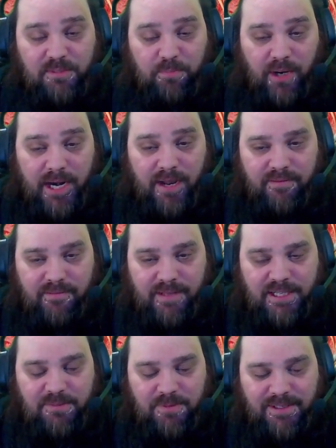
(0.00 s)
brown,
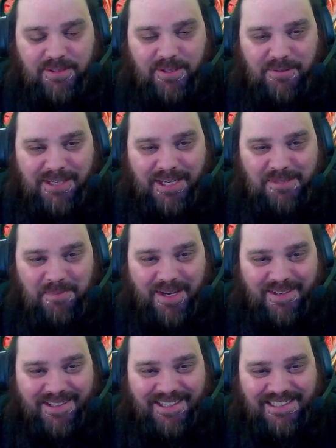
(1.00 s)
that's when it's going to taste
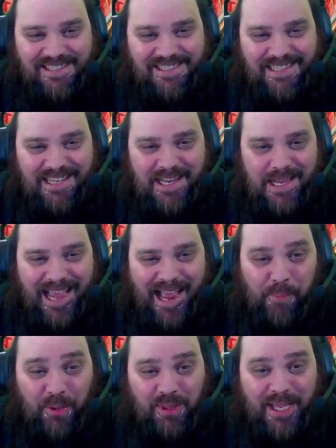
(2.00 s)
better because I
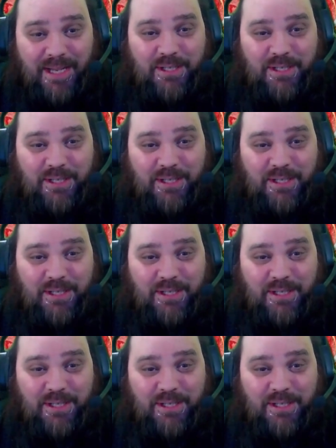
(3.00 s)
put the extra